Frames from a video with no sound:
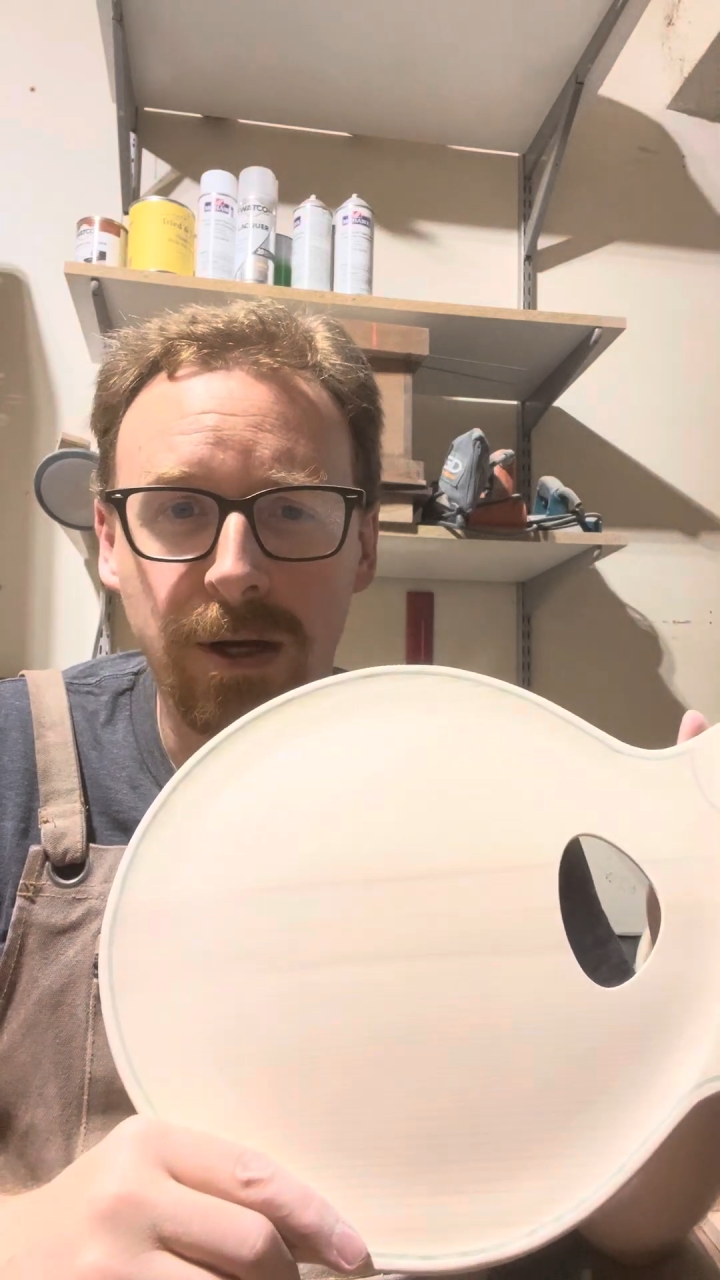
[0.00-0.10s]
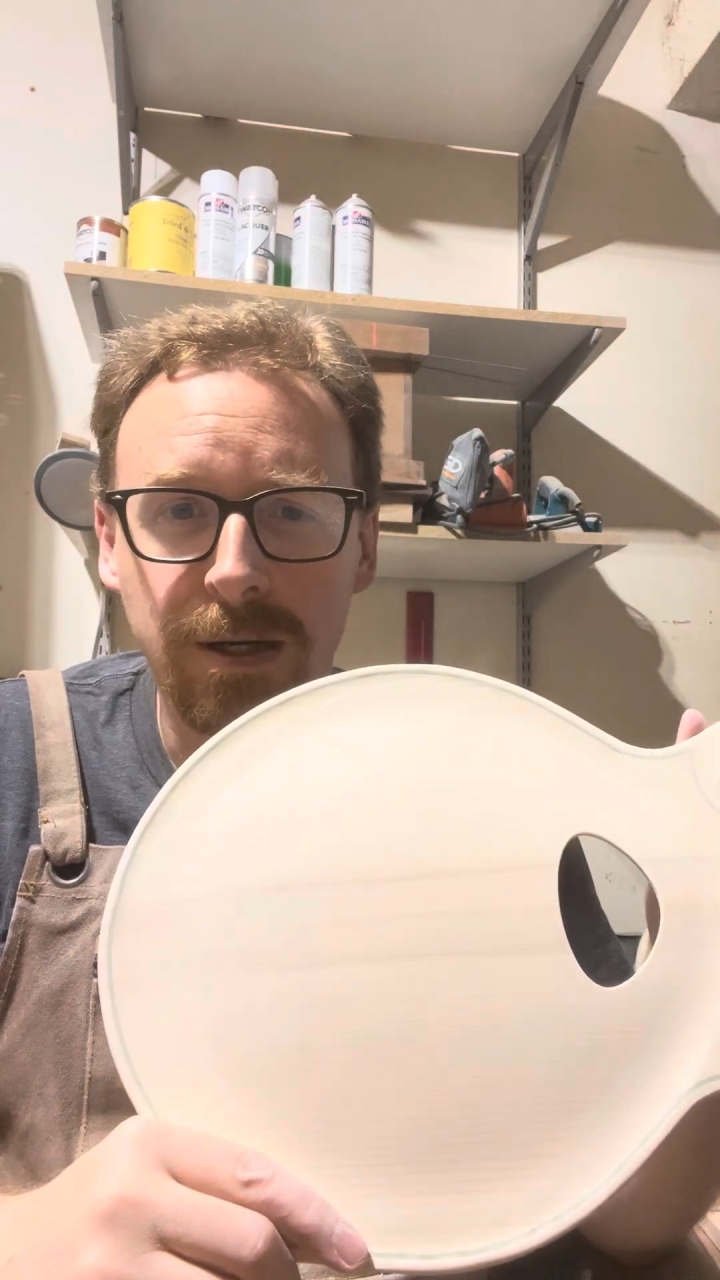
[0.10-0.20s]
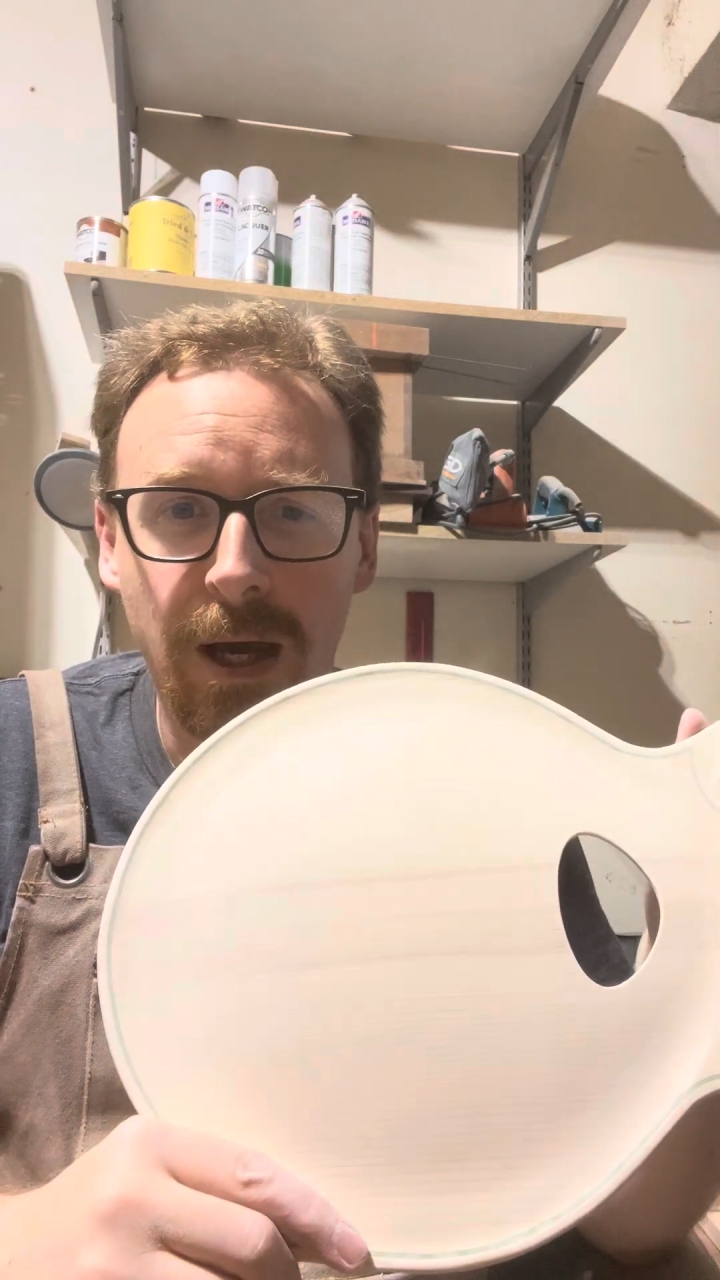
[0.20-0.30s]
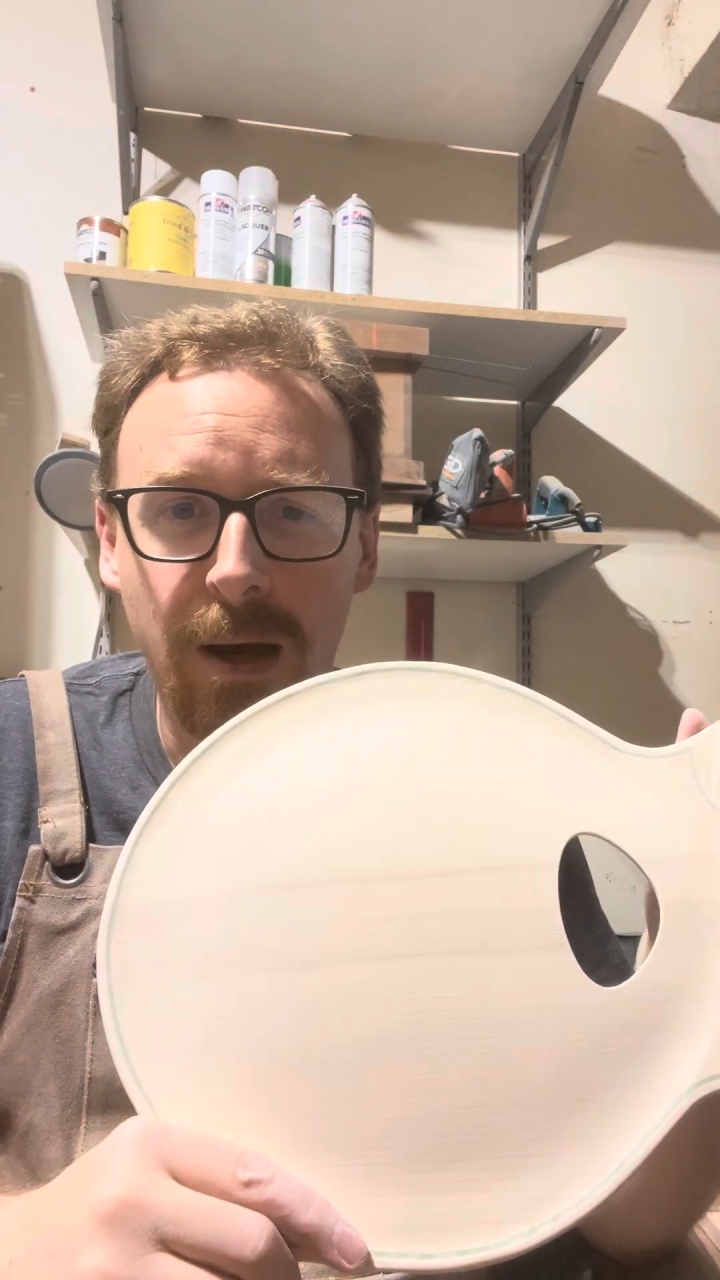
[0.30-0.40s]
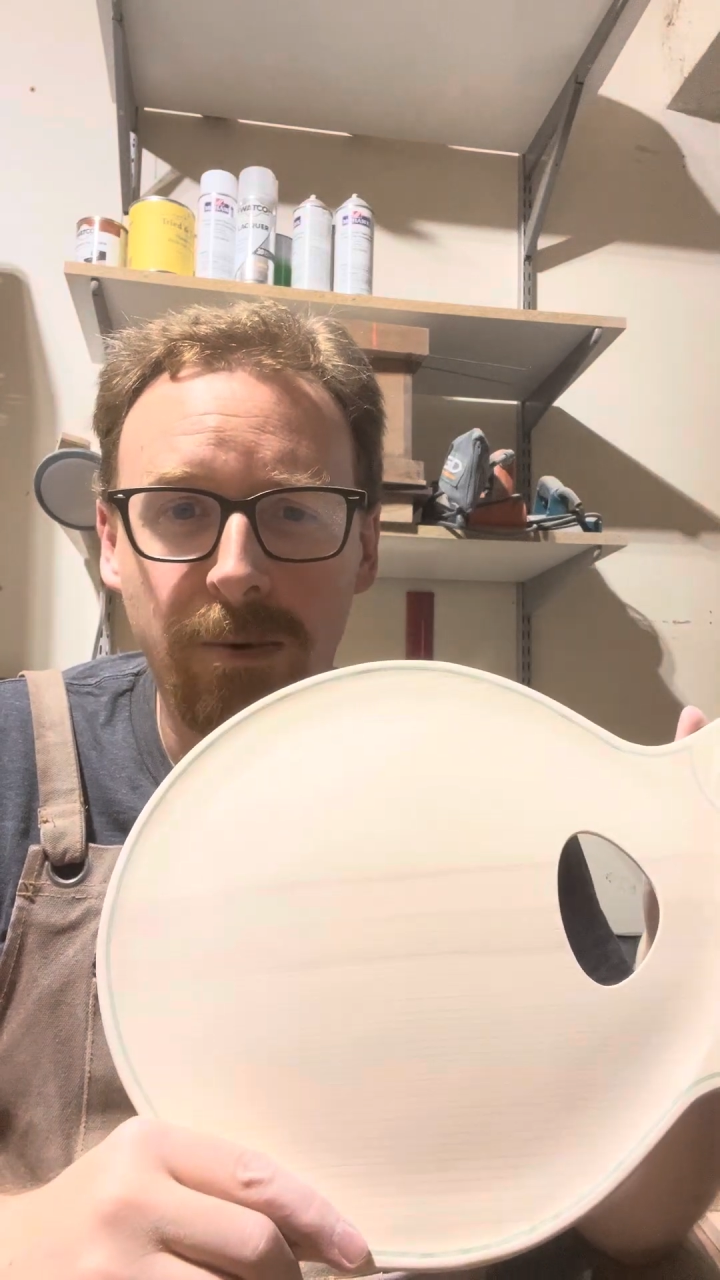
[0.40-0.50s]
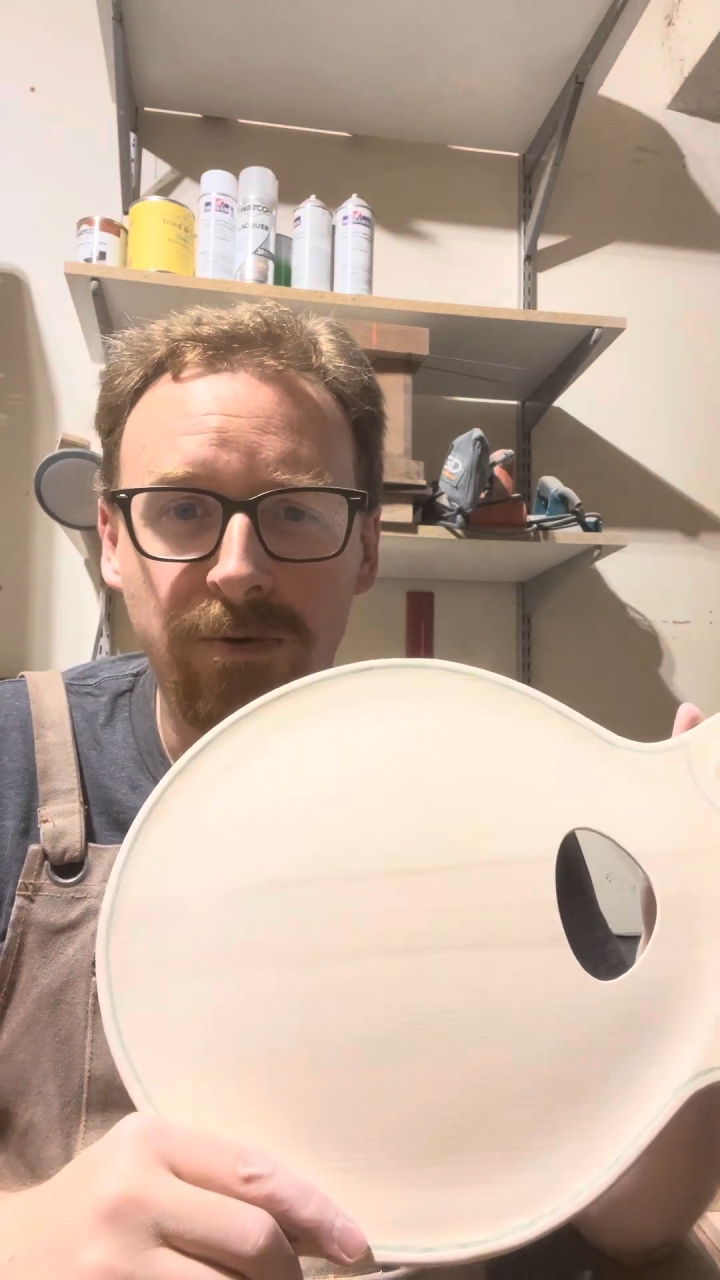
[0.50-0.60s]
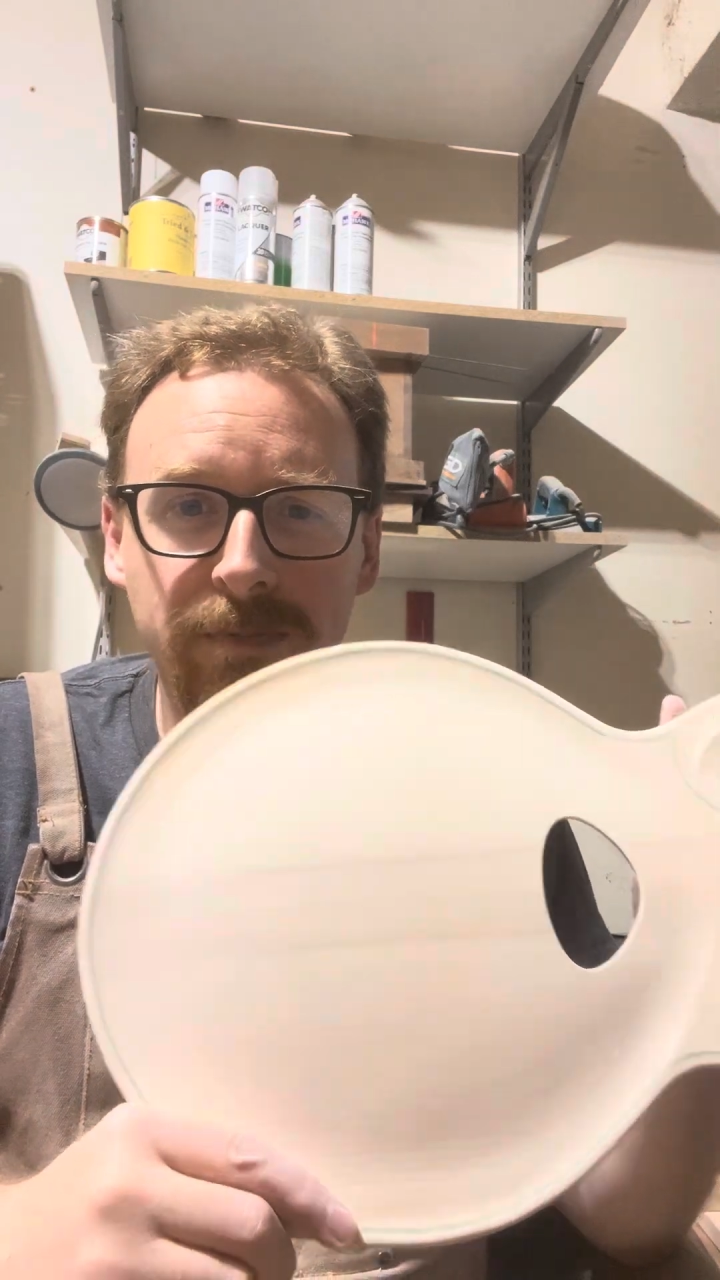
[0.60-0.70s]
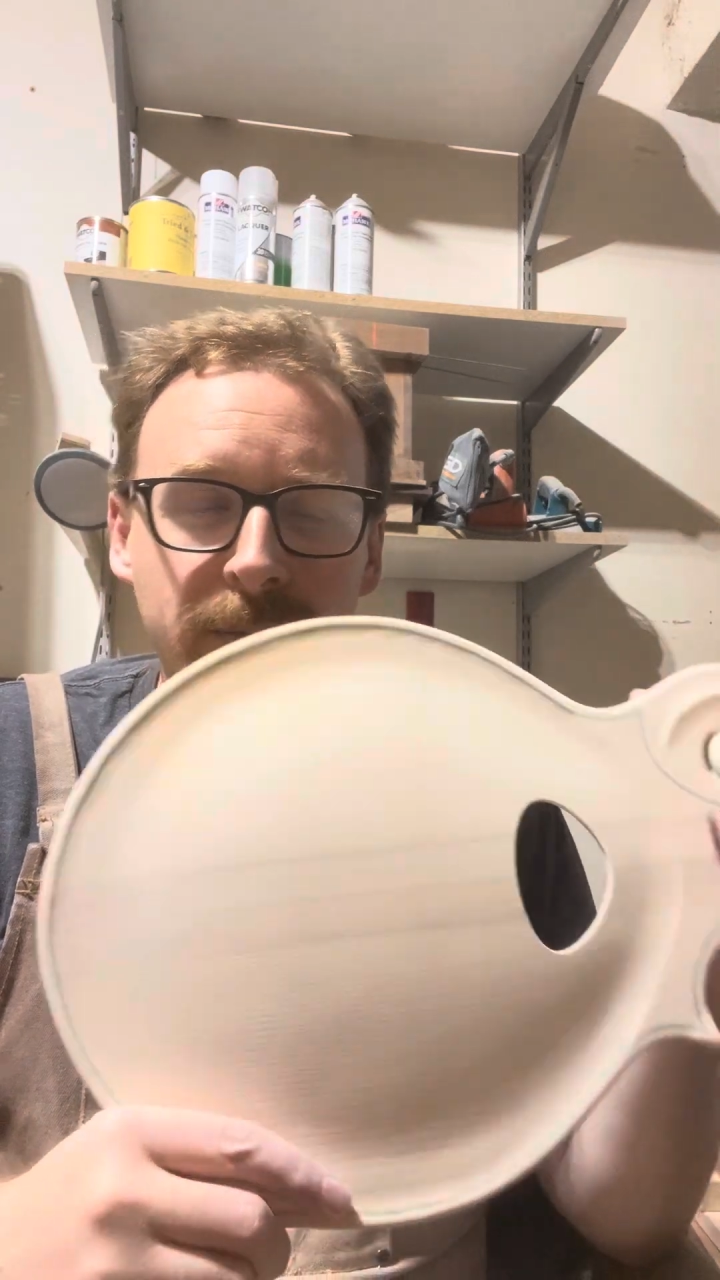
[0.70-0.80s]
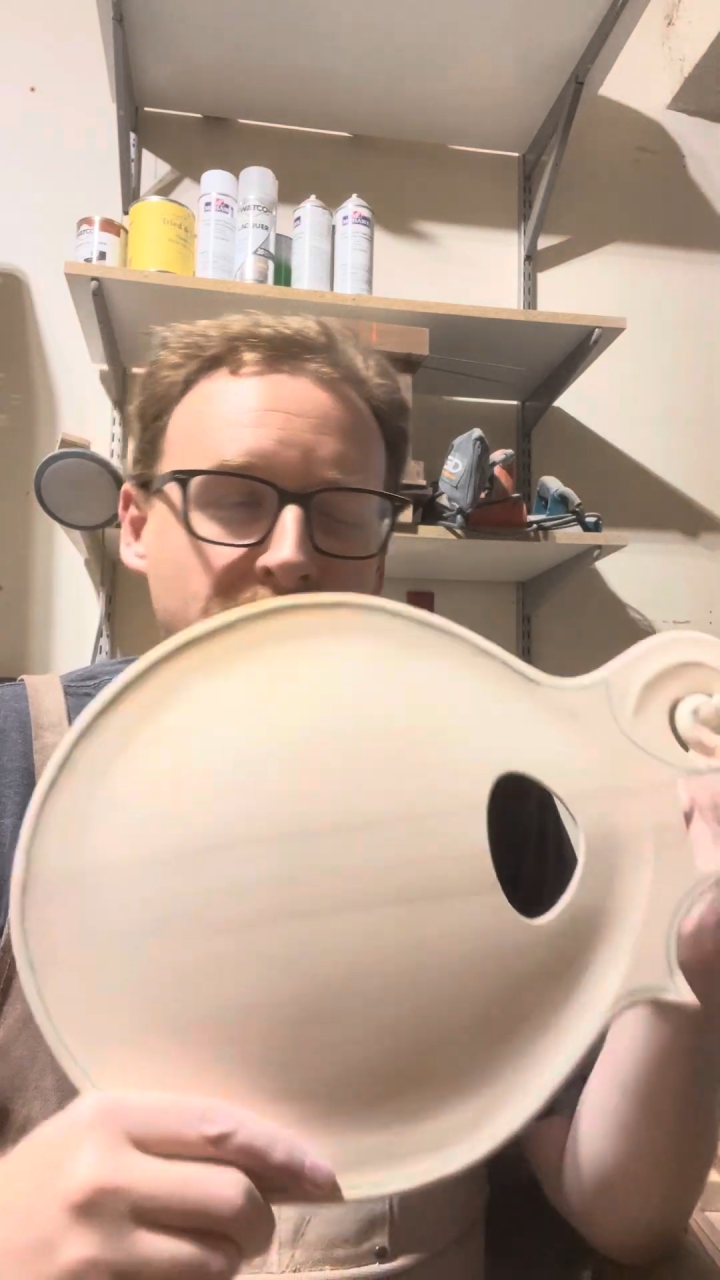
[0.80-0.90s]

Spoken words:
on top of it.